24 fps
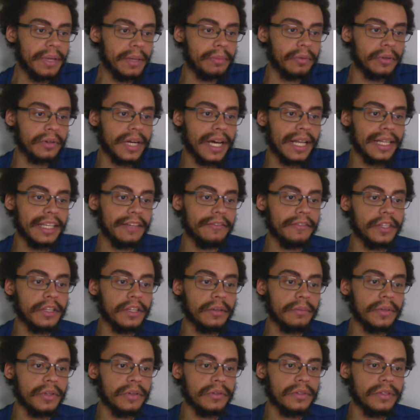People are not leaving
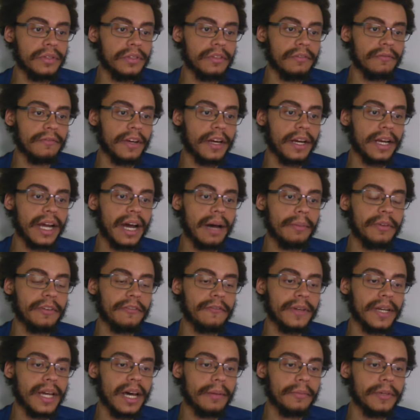their abuses is a very common
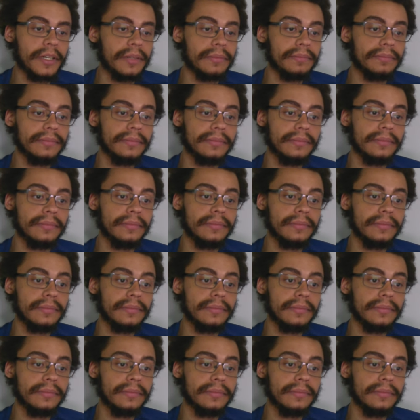phenomenon.